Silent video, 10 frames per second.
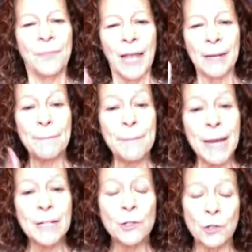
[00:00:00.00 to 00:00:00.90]
and
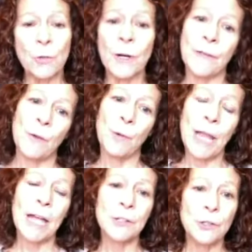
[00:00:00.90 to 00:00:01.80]
made sure that we
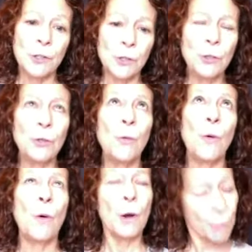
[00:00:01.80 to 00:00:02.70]
had 2
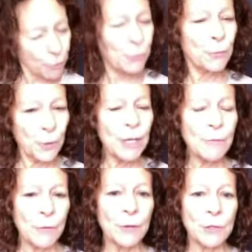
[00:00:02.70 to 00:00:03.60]
or 3
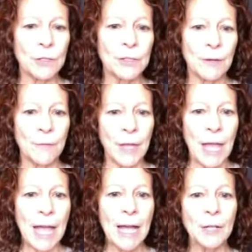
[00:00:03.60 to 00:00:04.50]
versions of the
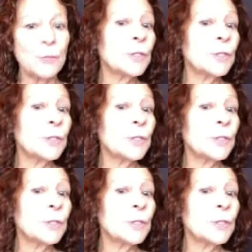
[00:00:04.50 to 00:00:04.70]
ad,